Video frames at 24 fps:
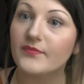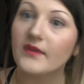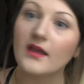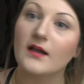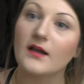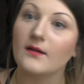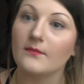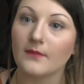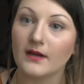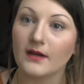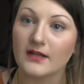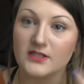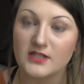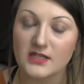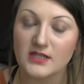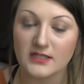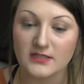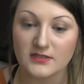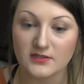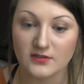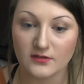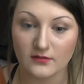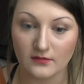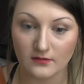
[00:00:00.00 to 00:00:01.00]
and my
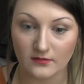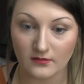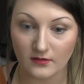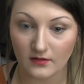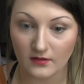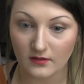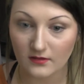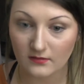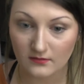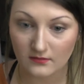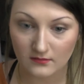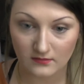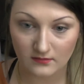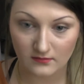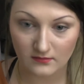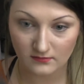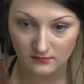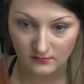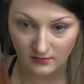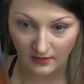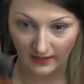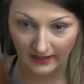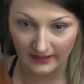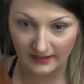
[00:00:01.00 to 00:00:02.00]
cheeks do,
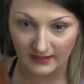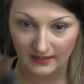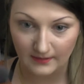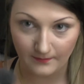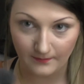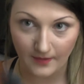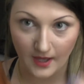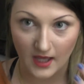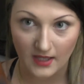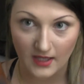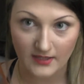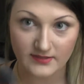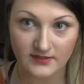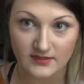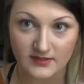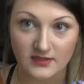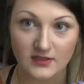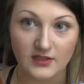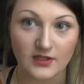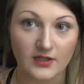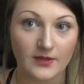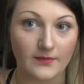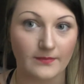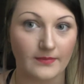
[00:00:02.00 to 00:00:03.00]
like in person,
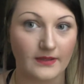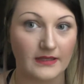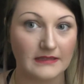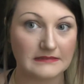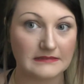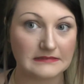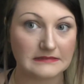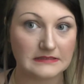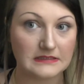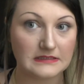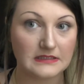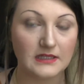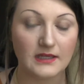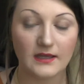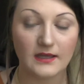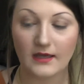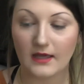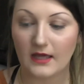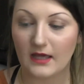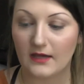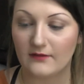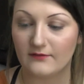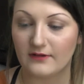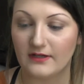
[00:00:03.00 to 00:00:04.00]
look a bit
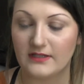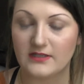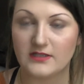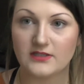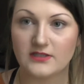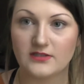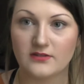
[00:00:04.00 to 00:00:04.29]
outrageous.